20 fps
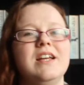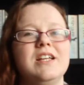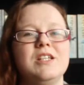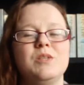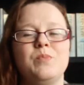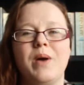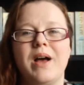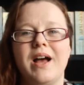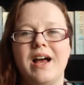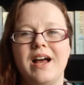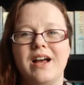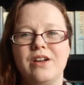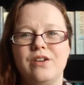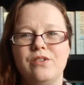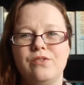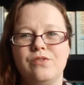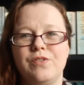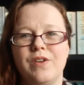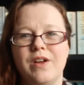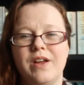is part
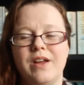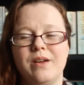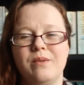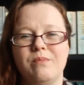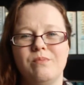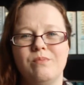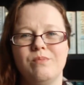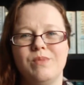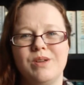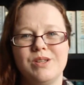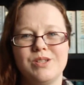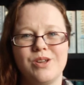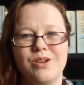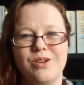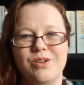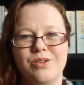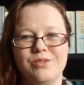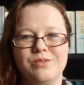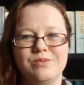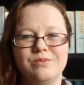of is
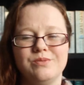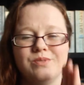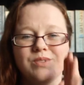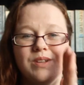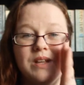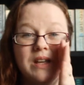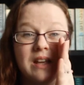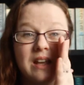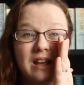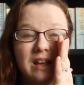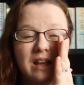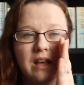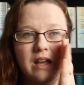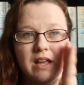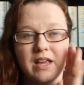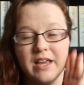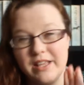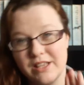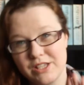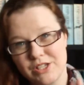on
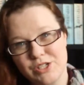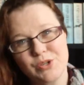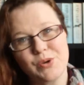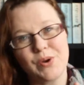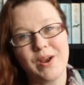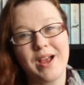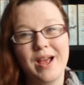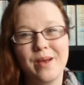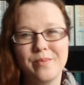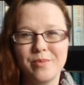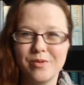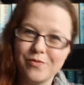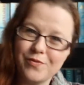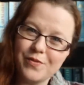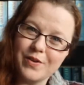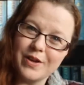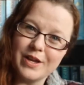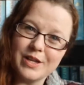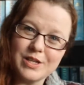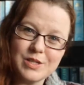Instagram and
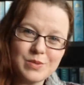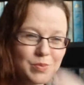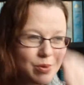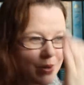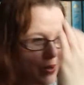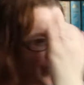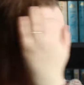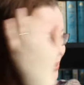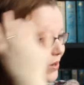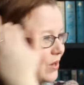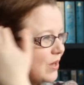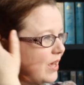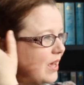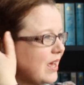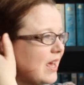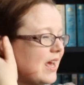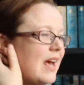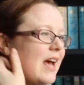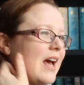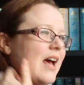Facebook.
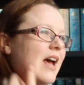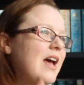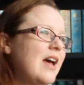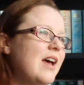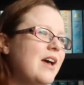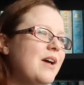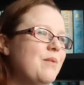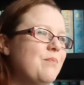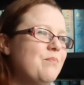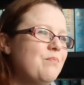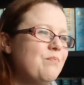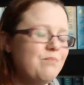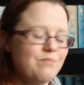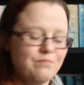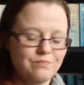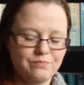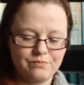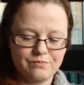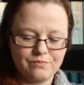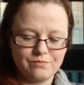
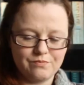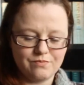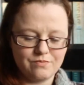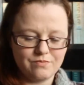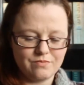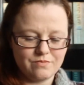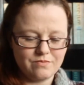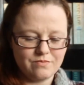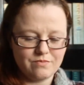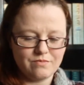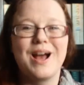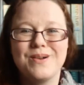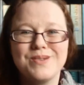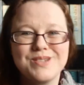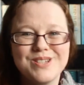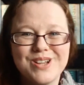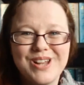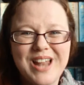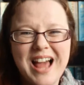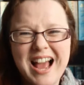I
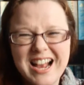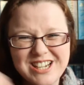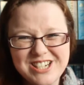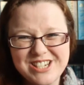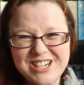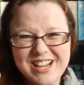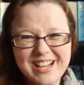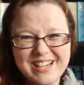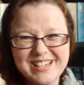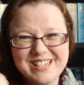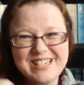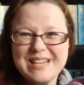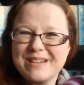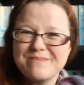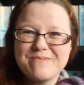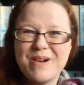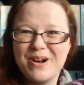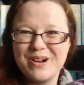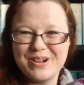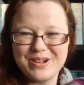was all hashtag
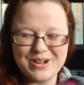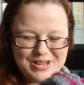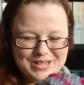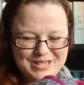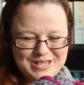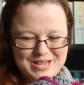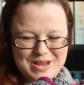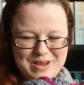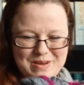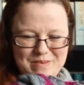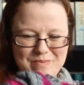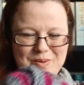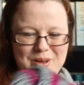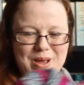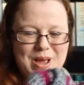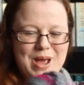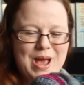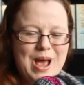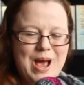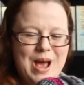Team Hot Gossip.
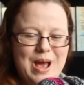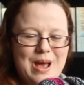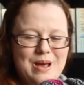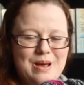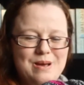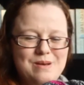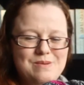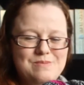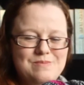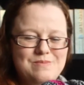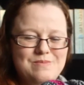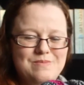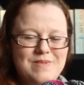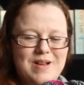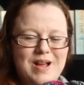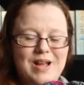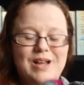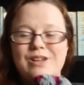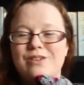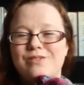
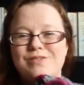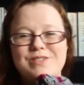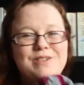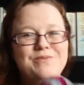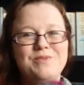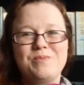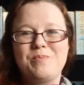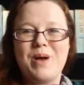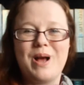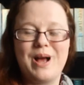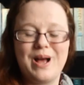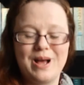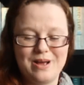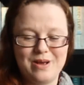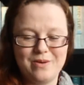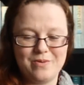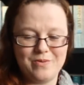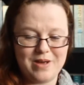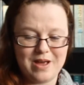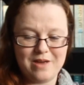I loved every part
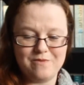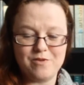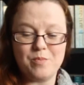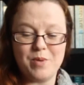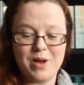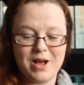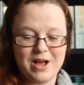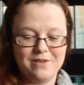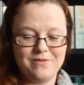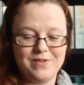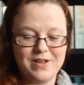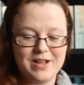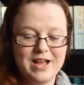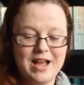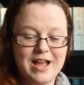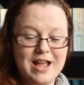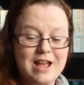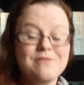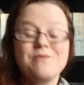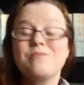of it.
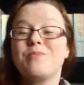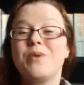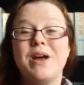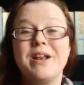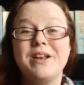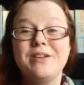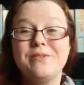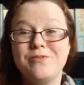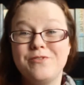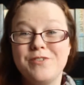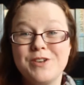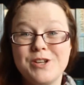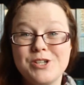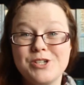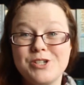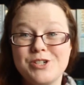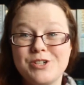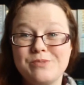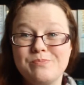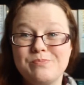I haven't put any
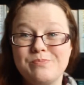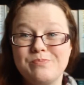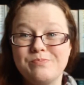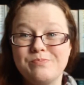finished